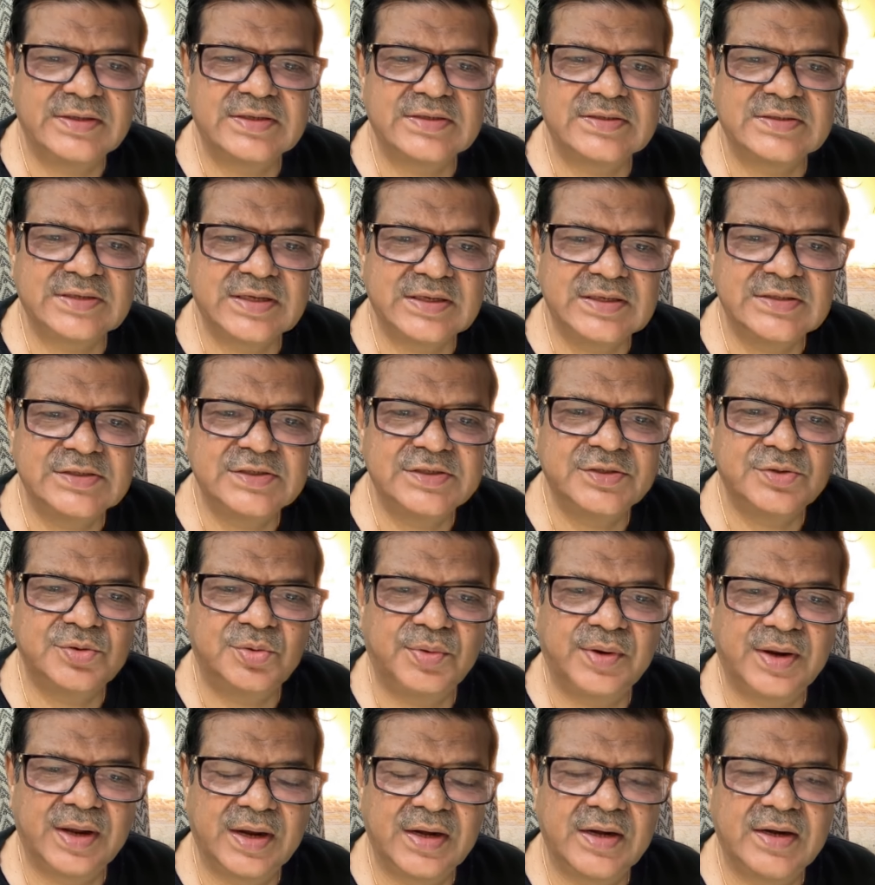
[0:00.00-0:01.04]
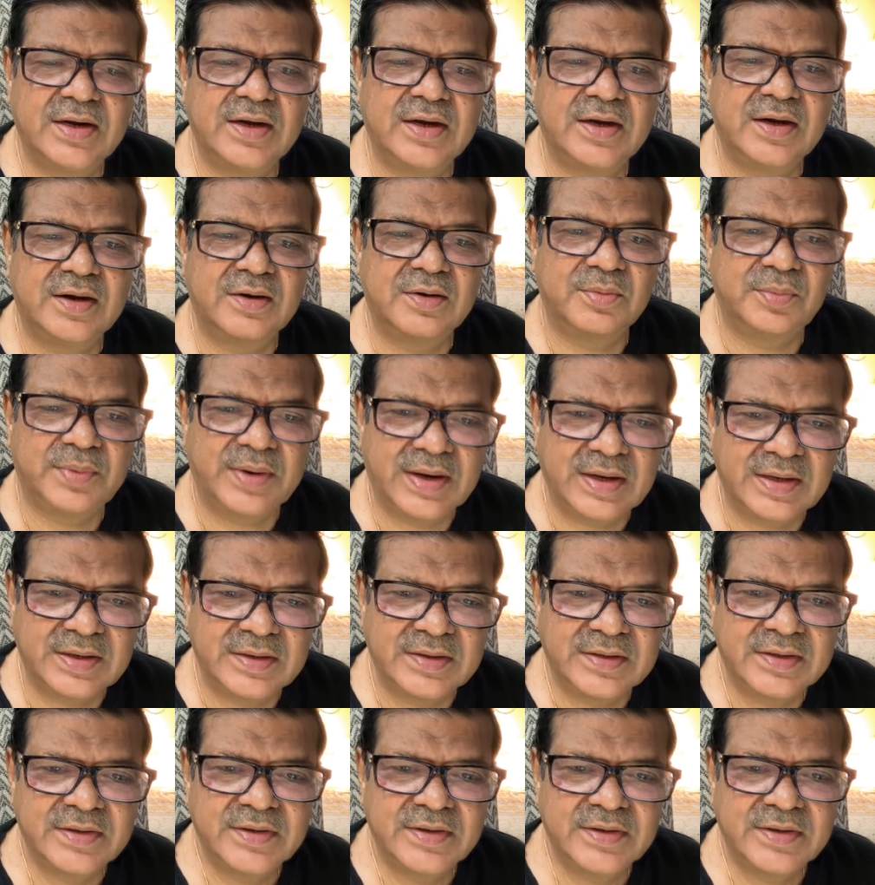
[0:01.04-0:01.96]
in the sense you can earn wealth,